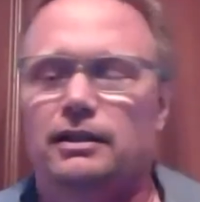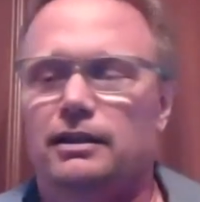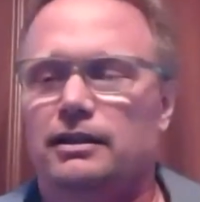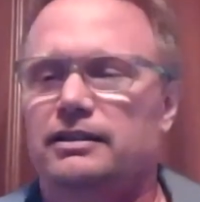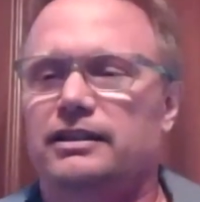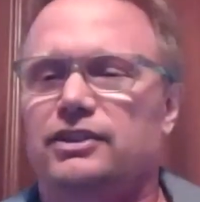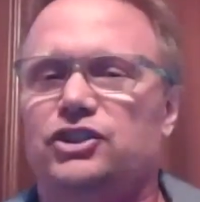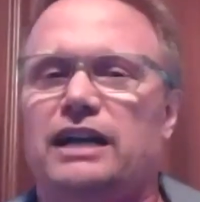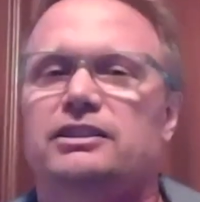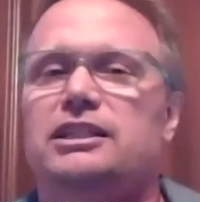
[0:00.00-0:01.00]
Then the
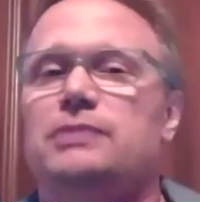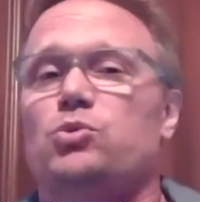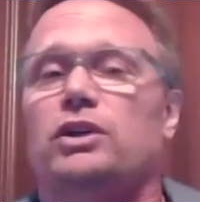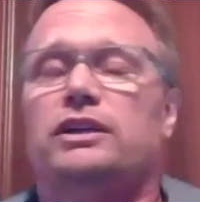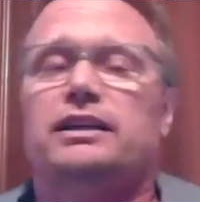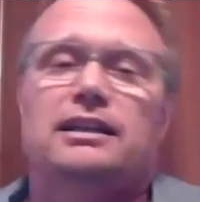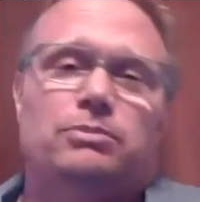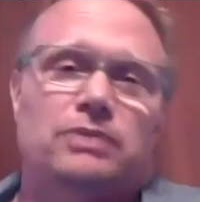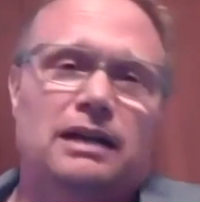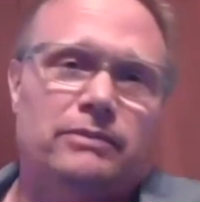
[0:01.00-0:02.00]
child keeps working on the
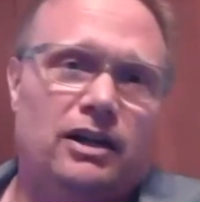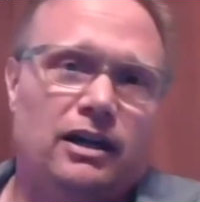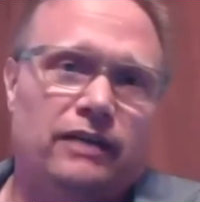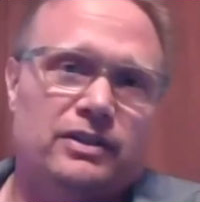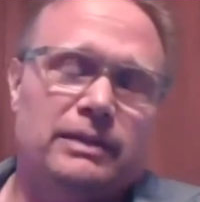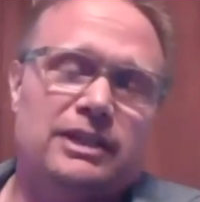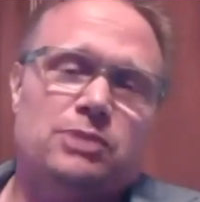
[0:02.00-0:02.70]
problem and often makes